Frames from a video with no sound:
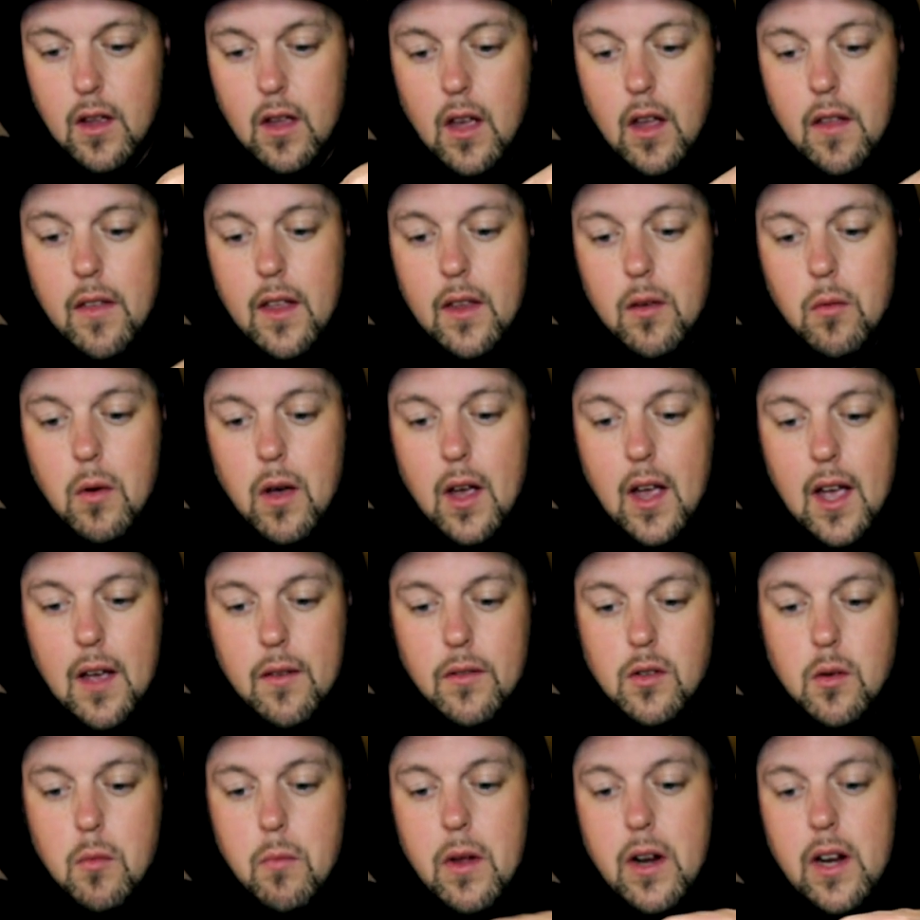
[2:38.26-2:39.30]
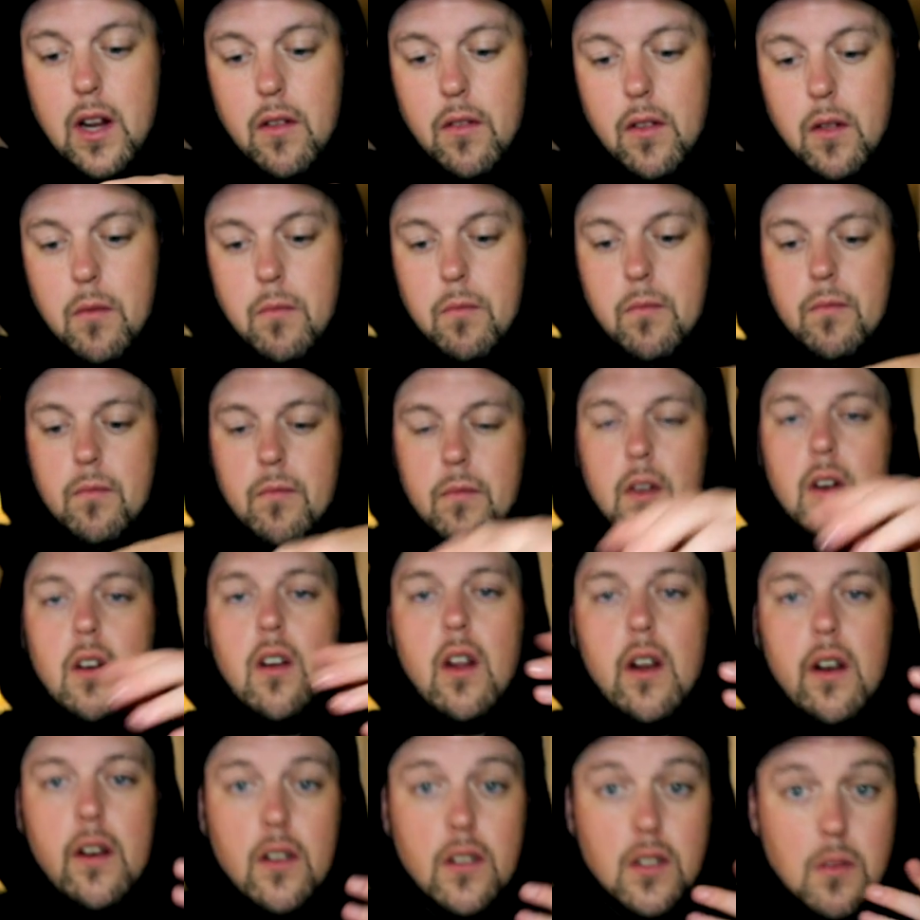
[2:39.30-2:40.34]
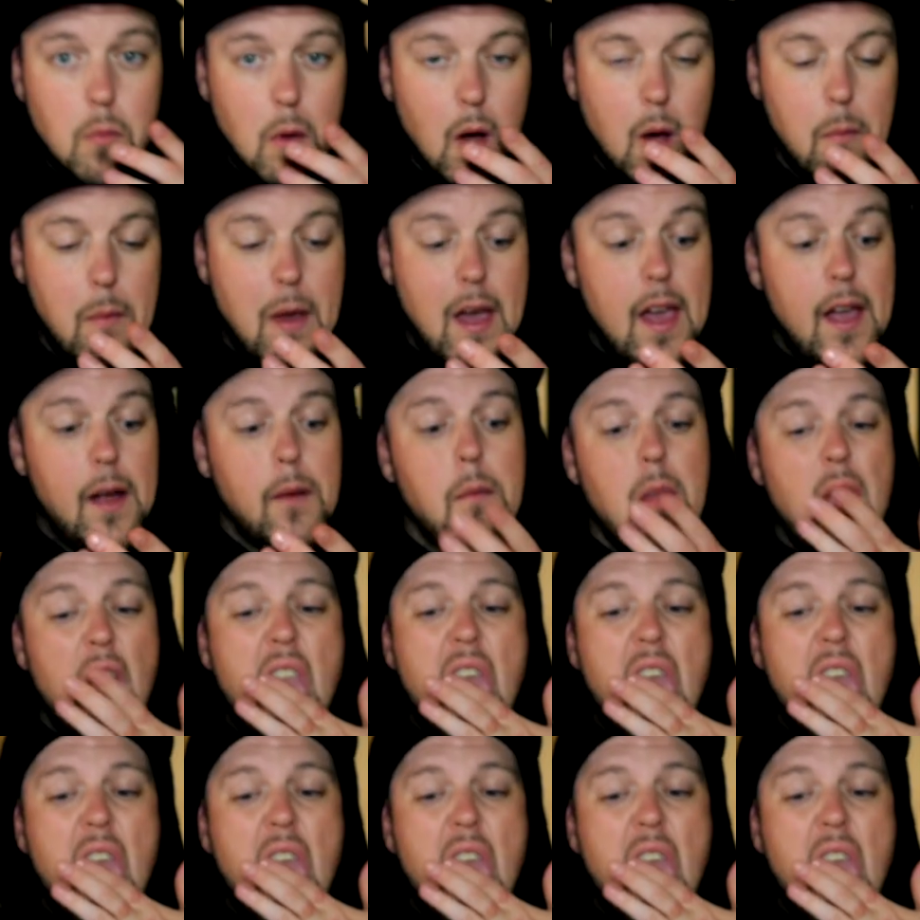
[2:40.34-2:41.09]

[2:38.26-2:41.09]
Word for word: And that's why I have so many of them. They're not in a small bag.